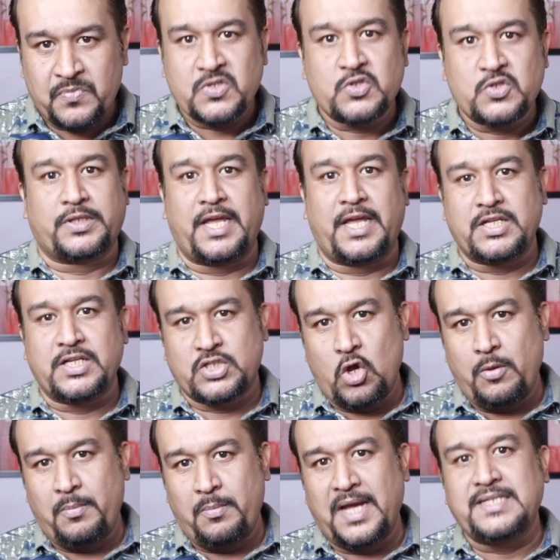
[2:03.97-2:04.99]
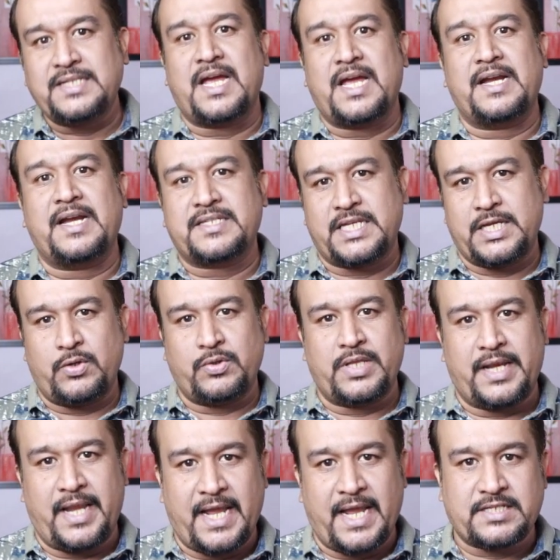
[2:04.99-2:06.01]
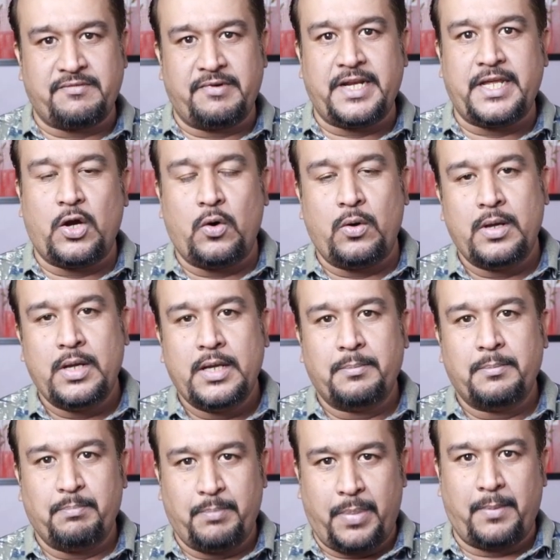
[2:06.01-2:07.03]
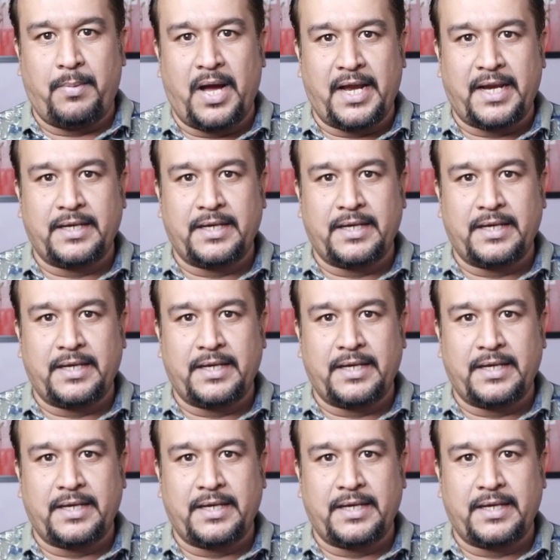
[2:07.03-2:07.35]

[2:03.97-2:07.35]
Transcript: So thank you so much and see you in the next video. Bye bye.